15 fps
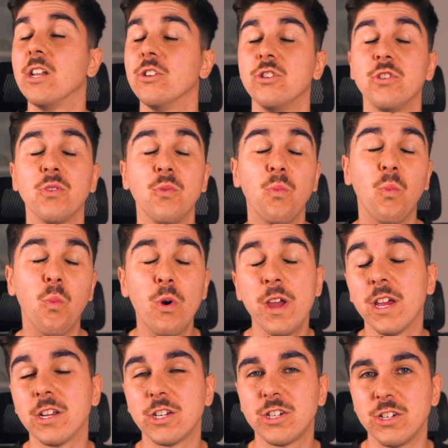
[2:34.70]
and you'll
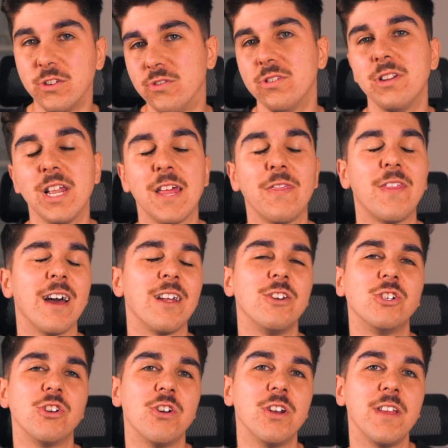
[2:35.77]
wish you let that
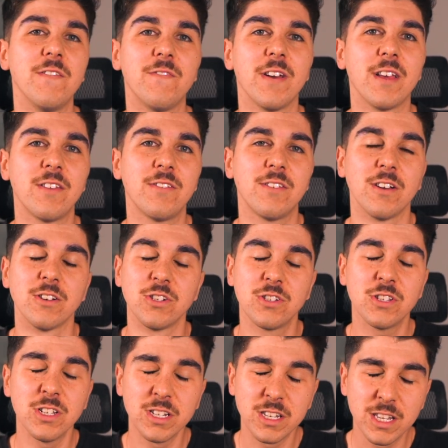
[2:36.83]
journey fester
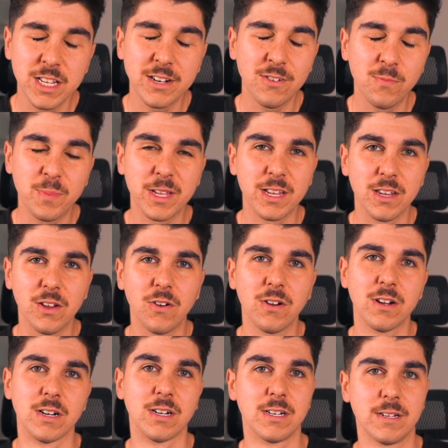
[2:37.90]
just a little bit
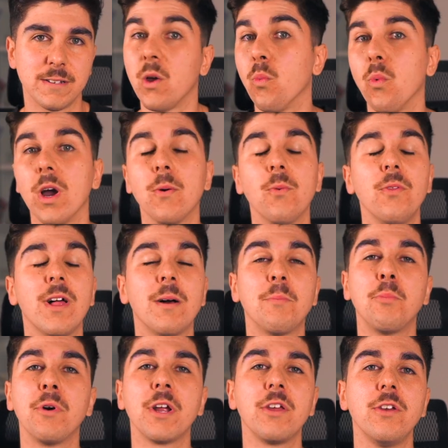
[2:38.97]
longer. And where will that
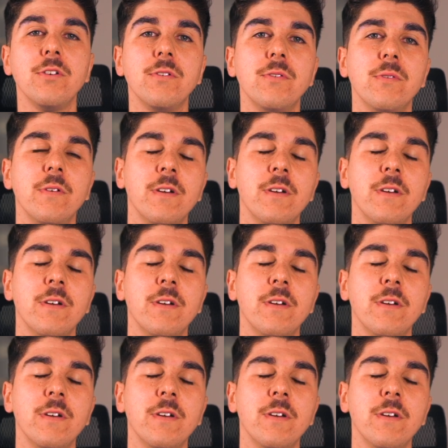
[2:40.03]
bring you?